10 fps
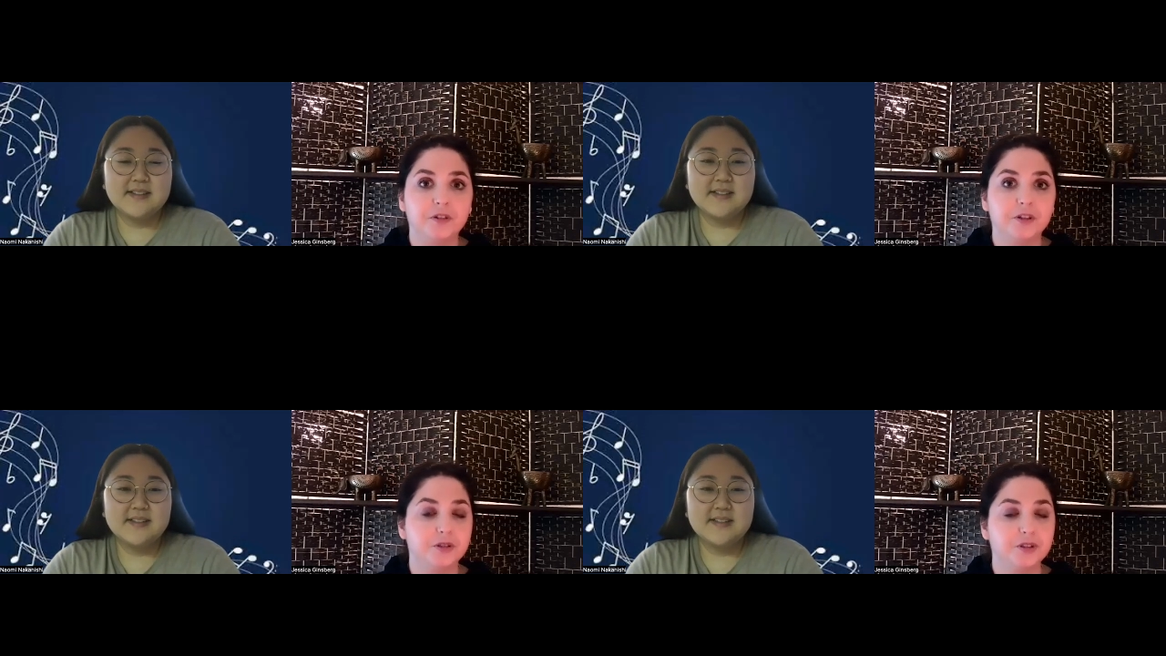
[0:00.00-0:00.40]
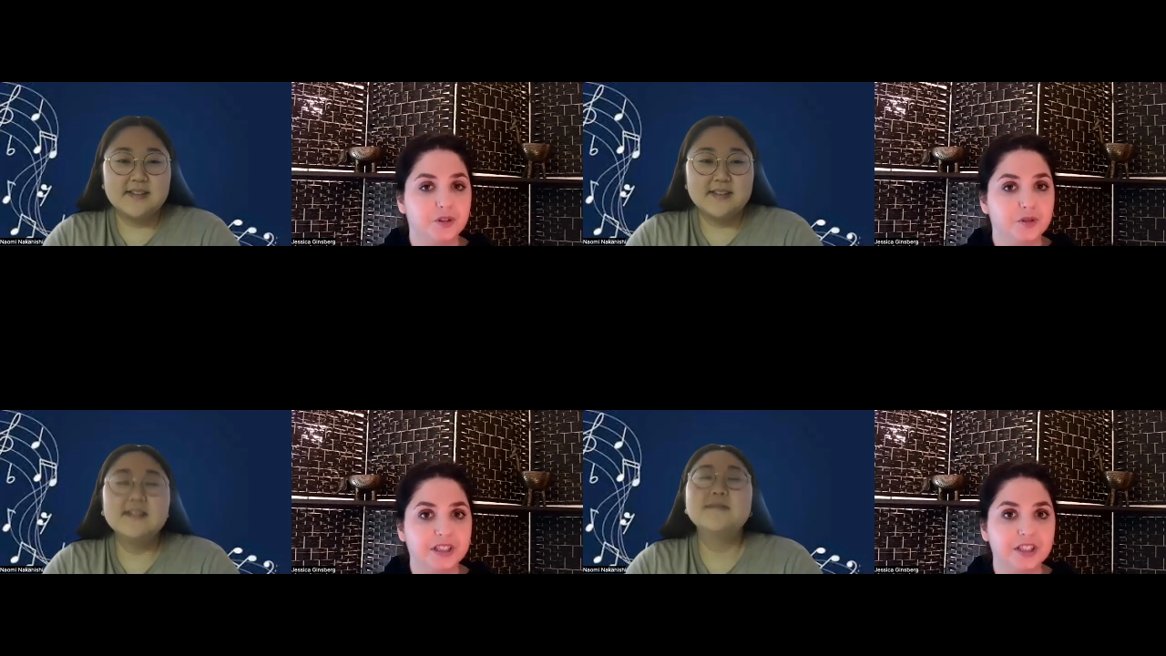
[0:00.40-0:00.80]
Speaker 1: for new
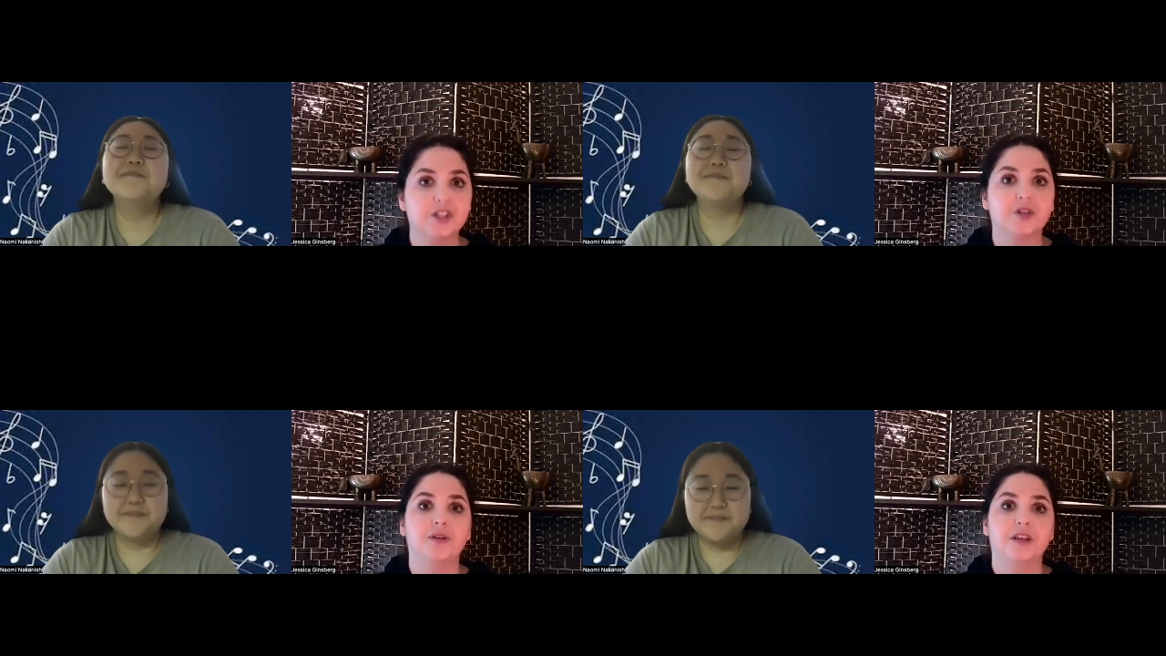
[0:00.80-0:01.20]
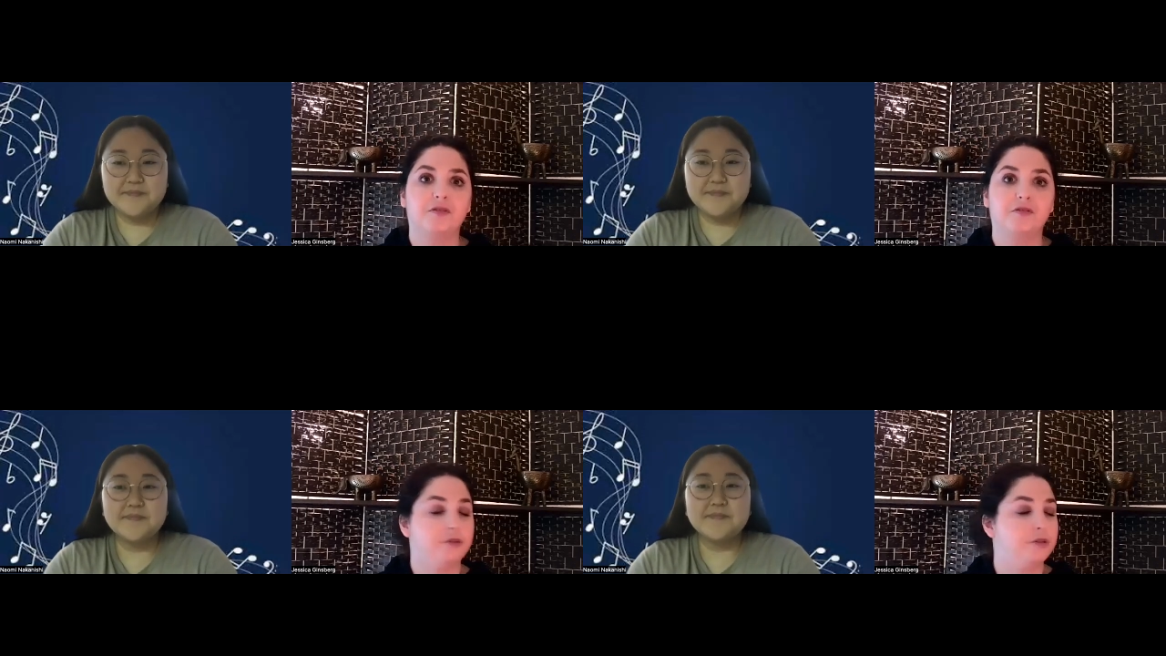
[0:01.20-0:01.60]
students. So
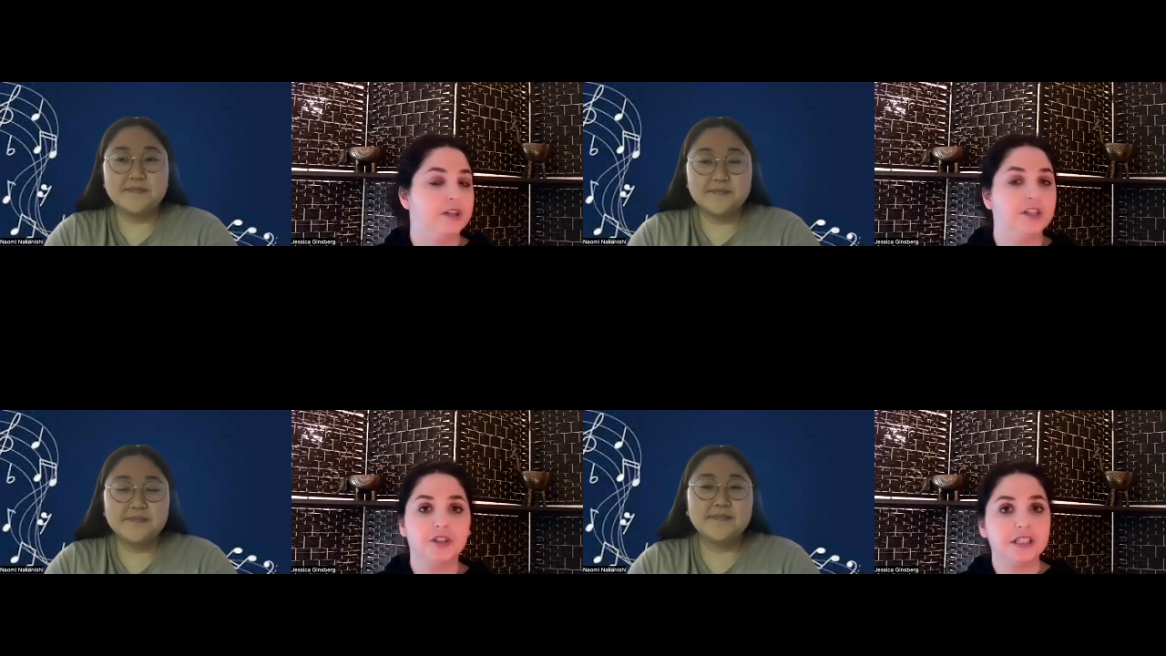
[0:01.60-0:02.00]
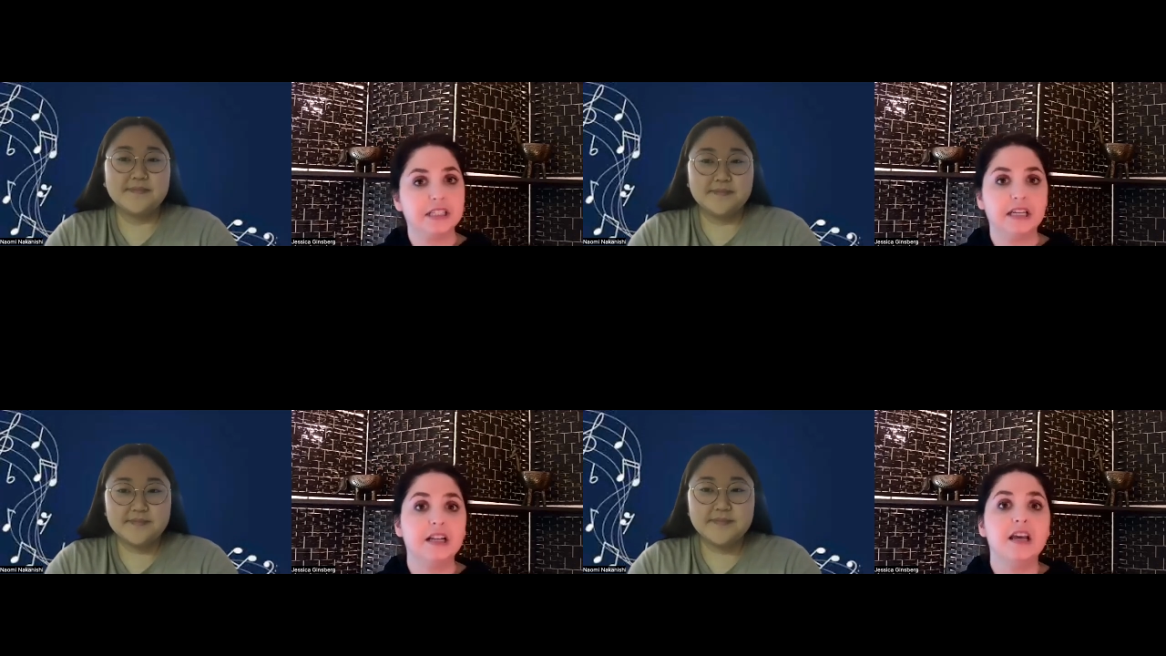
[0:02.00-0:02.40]
if you're
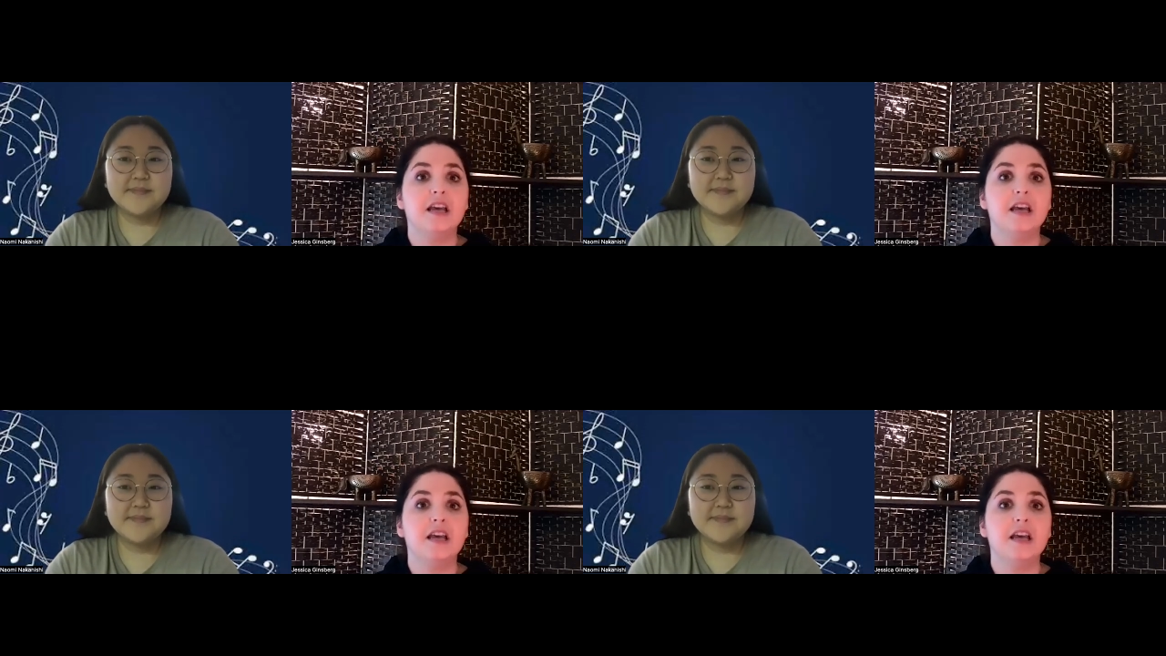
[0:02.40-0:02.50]
interested,